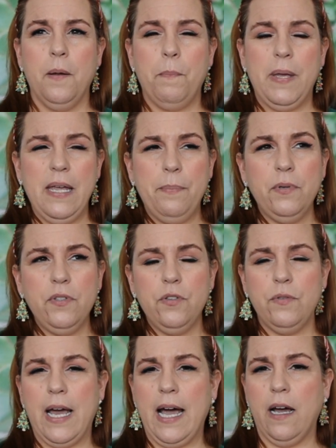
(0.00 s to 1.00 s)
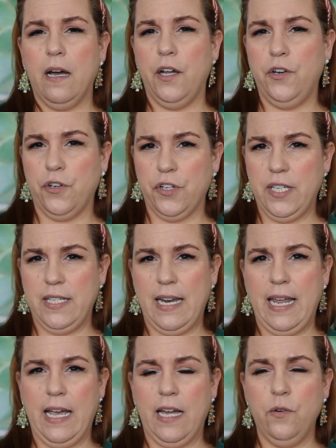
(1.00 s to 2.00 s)
people do not
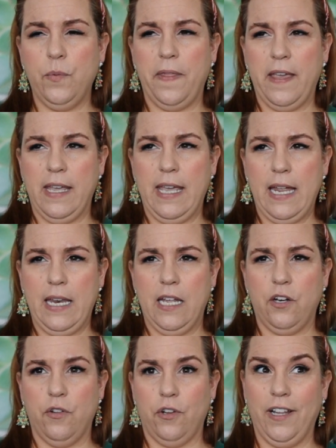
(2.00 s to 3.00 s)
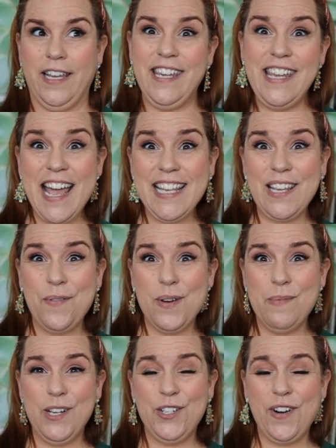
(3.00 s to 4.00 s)
understand when they get in, or they're like, yes, I want
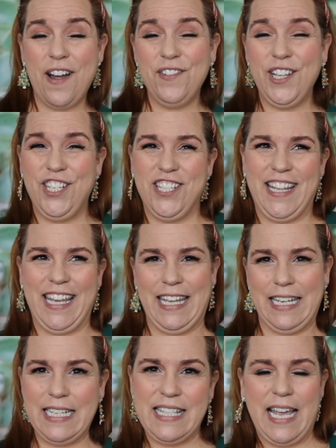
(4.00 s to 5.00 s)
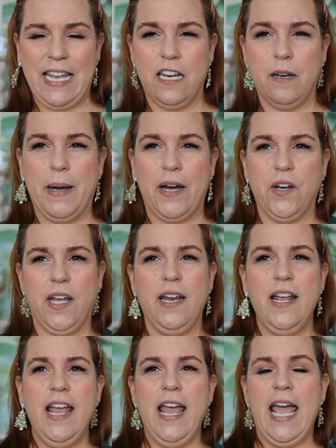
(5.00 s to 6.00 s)
to be a travel agent. They get excited about it
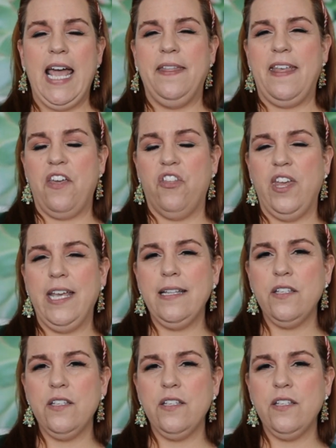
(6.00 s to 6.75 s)
and they think